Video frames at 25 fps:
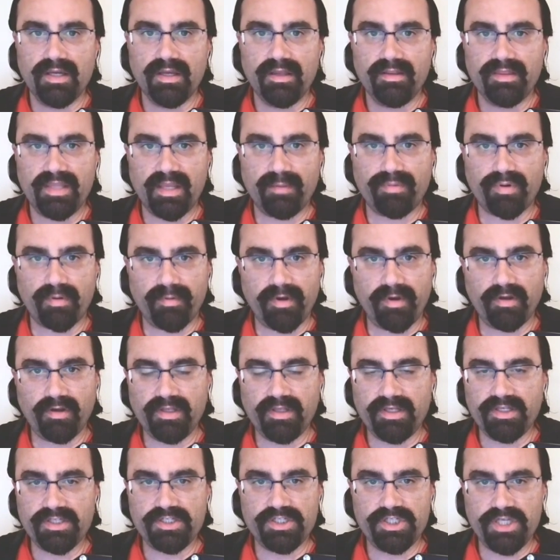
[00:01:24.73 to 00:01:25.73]
They
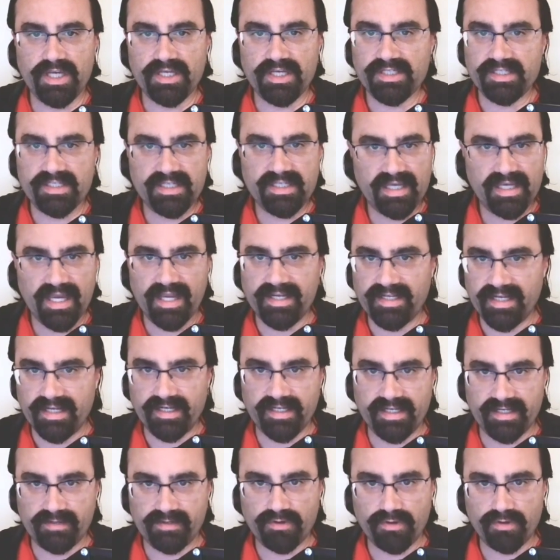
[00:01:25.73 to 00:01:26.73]
primarily just see
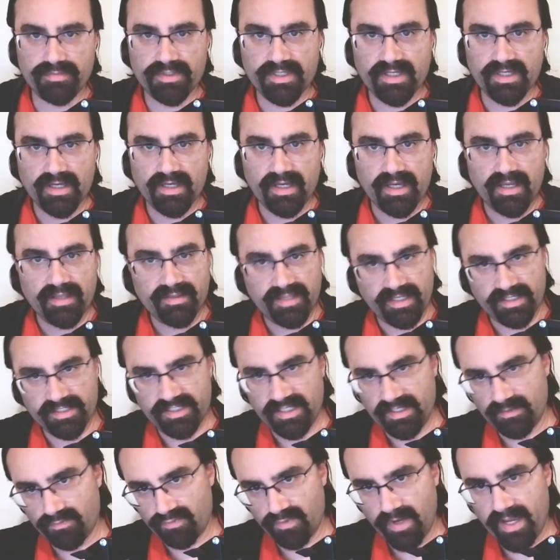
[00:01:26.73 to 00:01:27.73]
identity groups. They
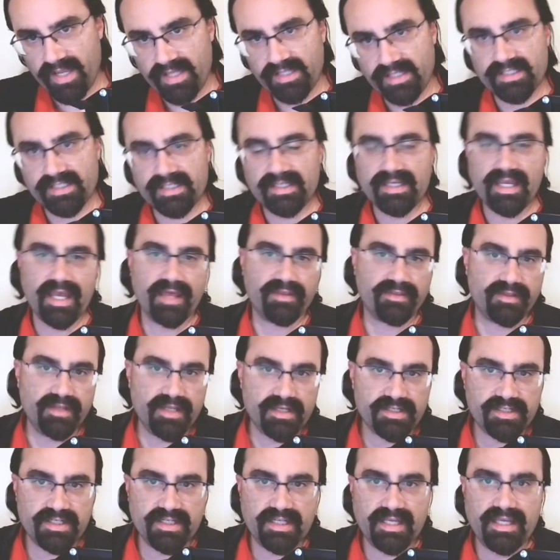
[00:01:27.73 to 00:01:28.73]
see race,
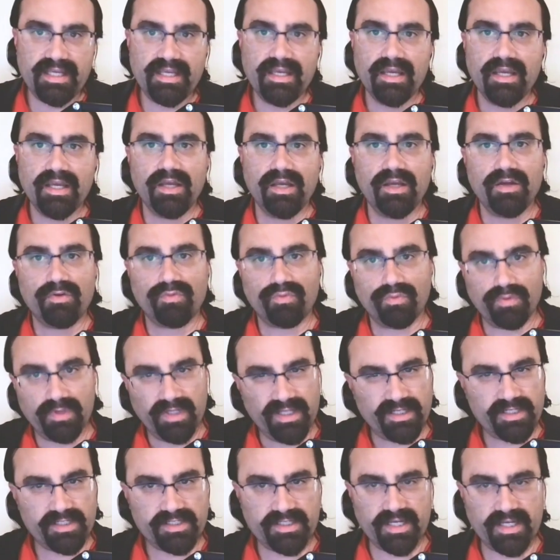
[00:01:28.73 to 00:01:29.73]
ethnicity,
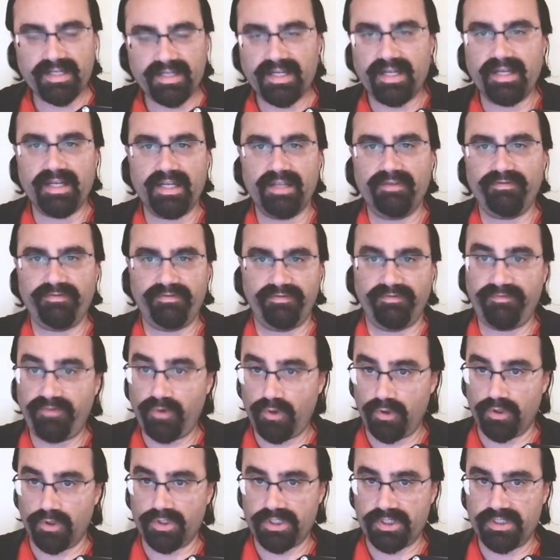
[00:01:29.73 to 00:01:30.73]
religious identity
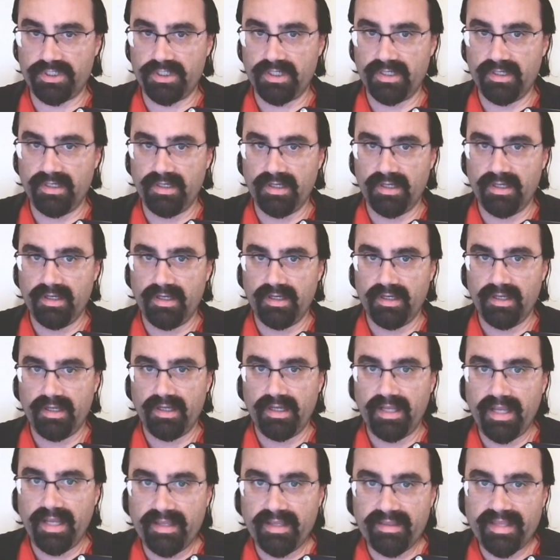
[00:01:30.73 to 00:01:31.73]
first.
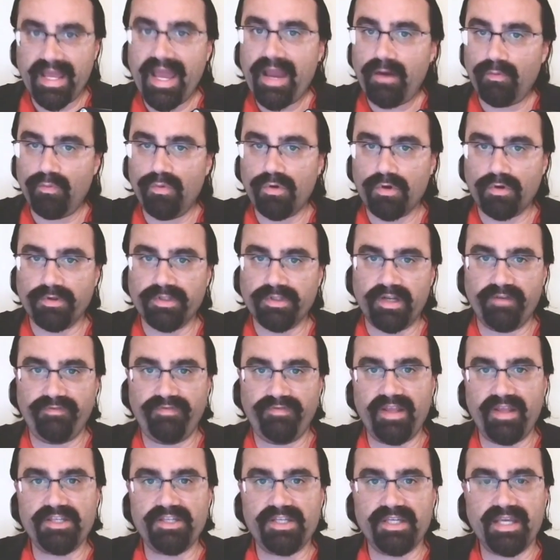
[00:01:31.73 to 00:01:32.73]
In that world, an
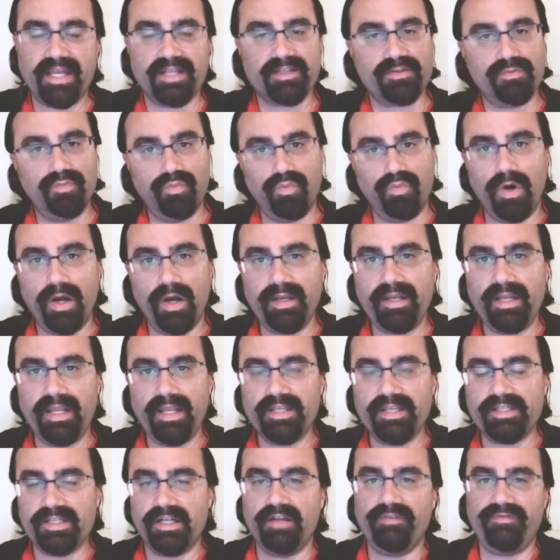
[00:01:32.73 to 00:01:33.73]
offense against one
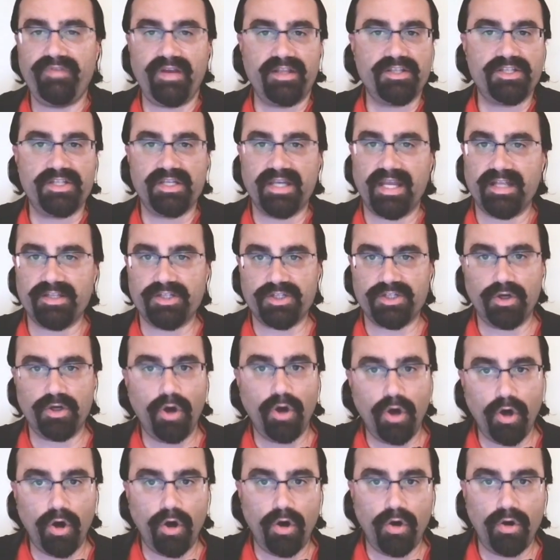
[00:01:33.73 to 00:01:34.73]
is an offense against
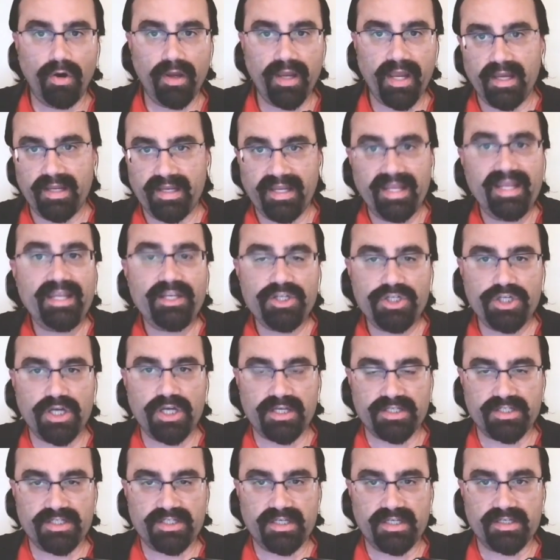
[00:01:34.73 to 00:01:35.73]
all. An
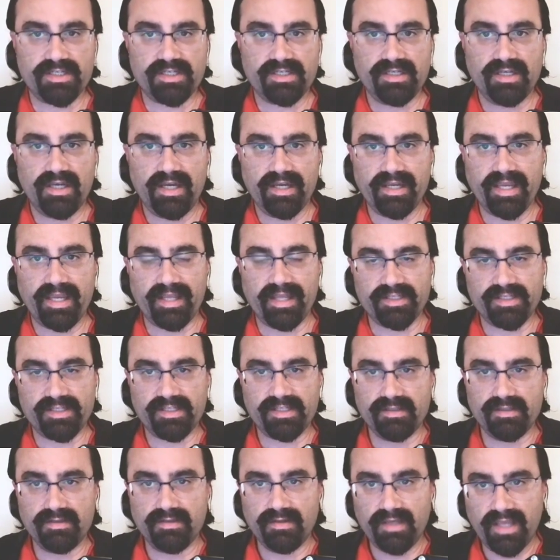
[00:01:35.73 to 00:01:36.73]
injustice
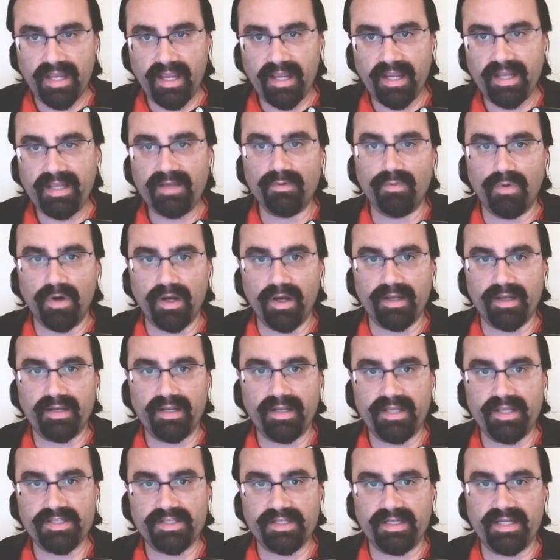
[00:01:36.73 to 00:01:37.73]
against anyone
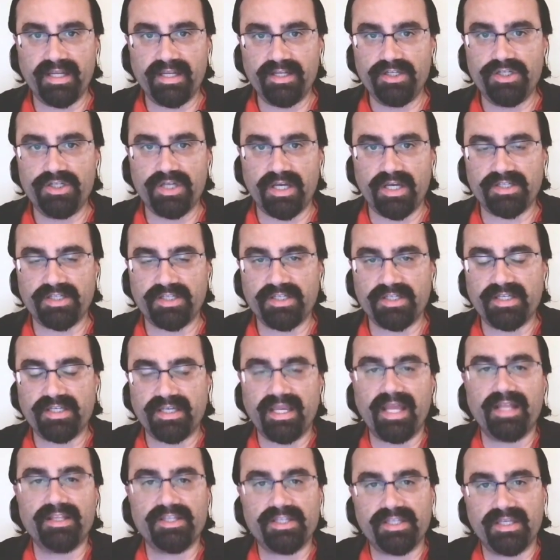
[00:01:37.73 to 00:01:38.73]
is an injustice
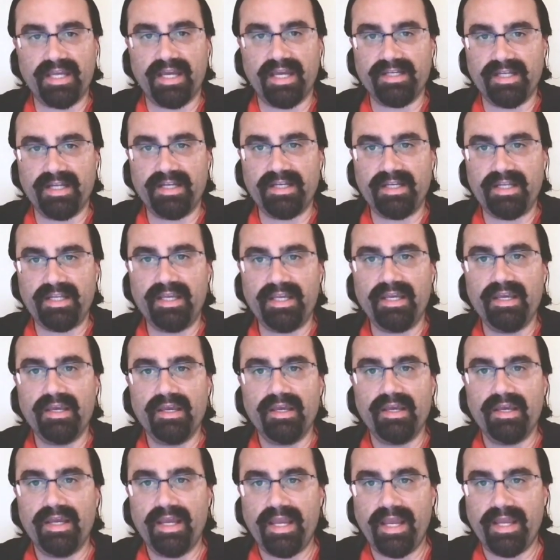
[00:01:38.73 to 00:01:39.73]
against the identity,
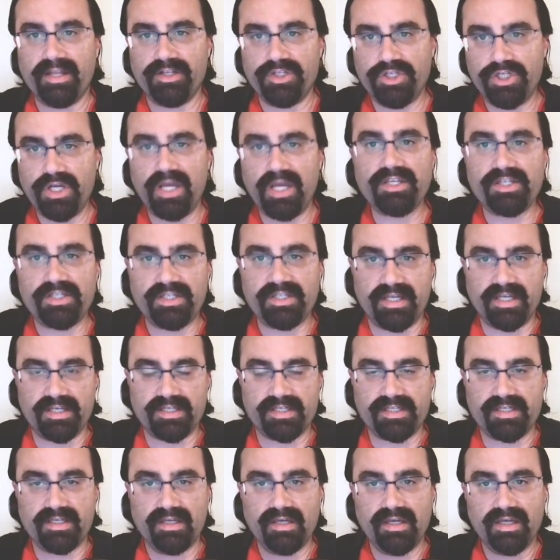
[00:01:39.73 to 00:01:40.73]
and
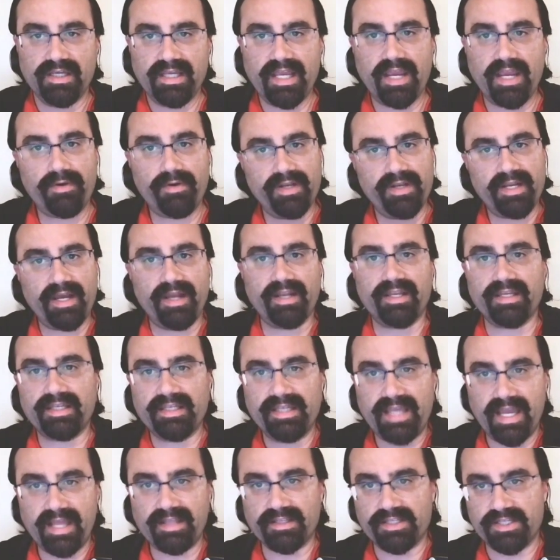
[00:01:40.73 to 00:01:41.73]
justice carried out
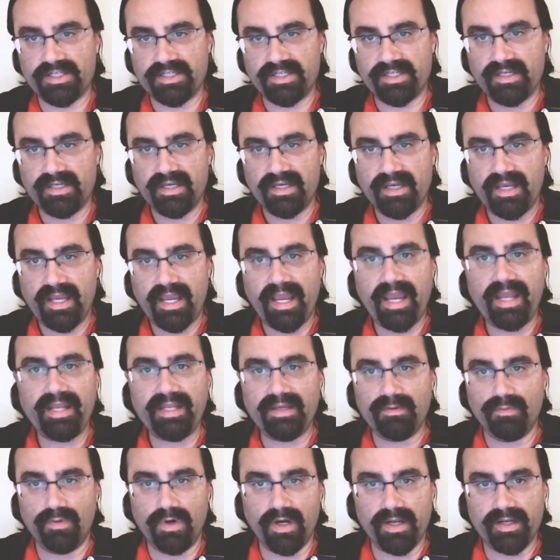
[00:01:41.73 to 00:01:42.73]
against
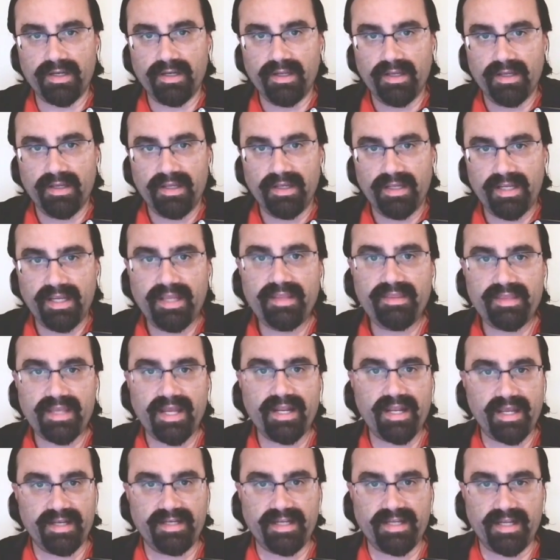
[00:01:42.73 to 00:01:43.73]
anyone in
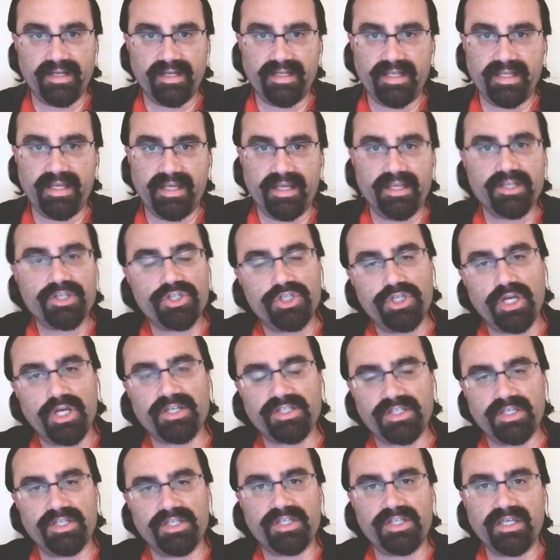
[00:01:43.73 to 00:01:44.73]
that identity is
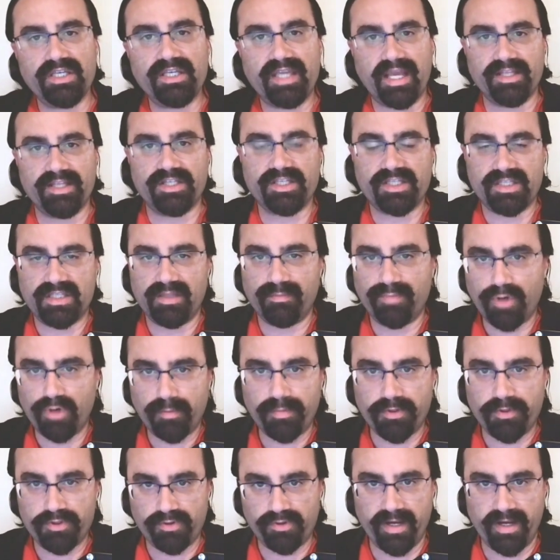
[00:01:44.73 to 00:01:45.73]
justice against the
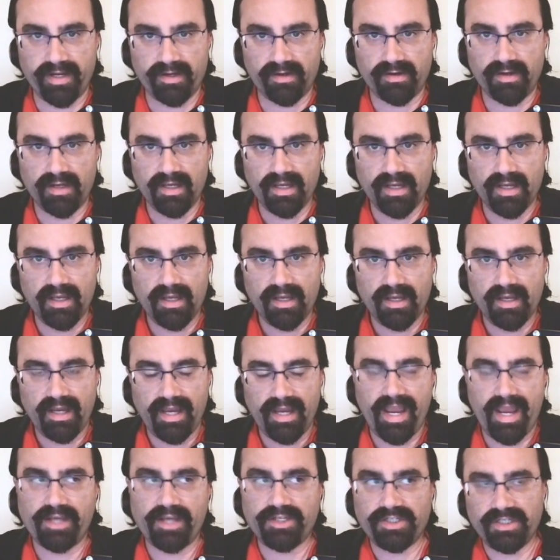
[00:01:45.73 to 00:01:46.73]
perpetrator.
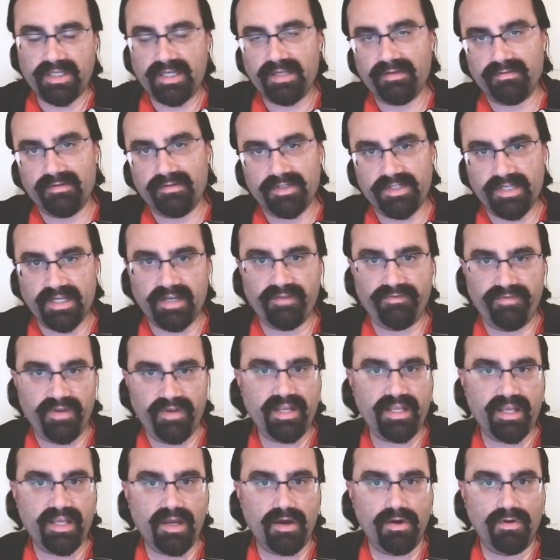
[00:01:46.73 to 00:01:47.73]
I actually did a
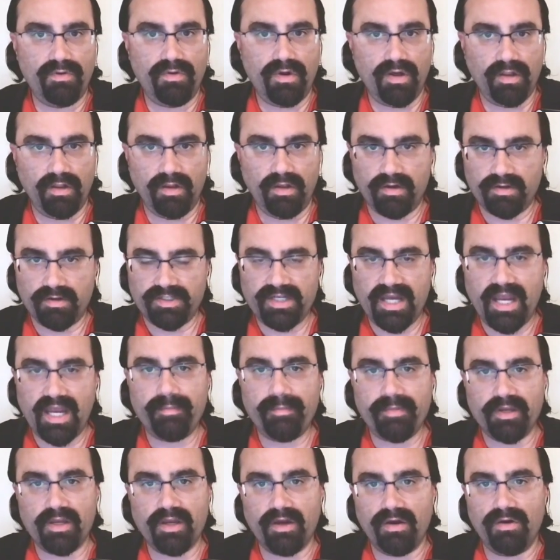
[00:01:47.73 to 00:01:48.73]
video a long
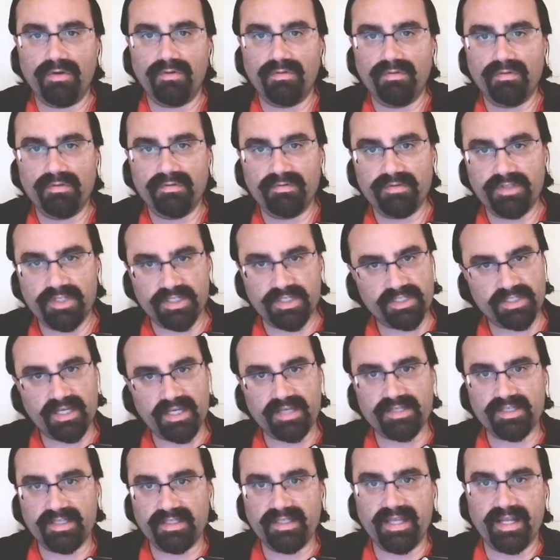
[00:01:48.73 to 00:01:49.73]
time ago
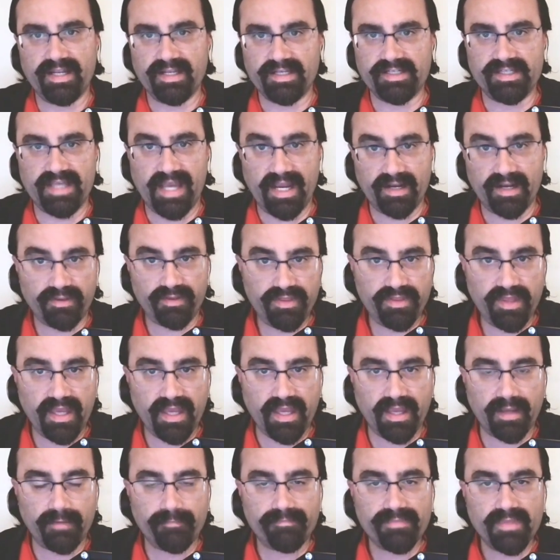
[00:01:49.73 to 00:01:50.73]
discussing that exact
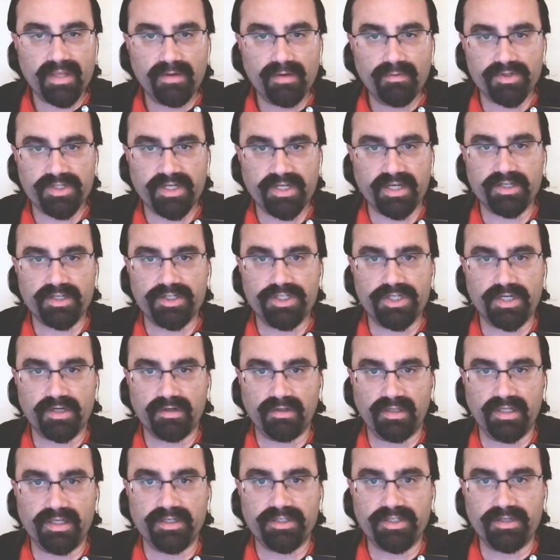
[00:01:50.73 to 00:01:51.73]
thing, which I can share a
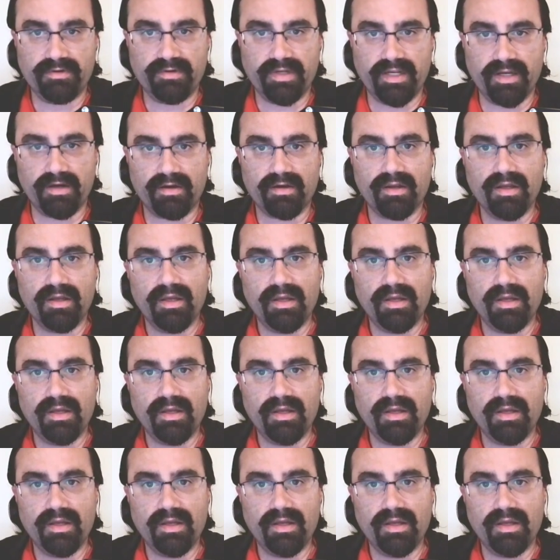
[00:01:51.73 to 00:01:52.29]
link to here.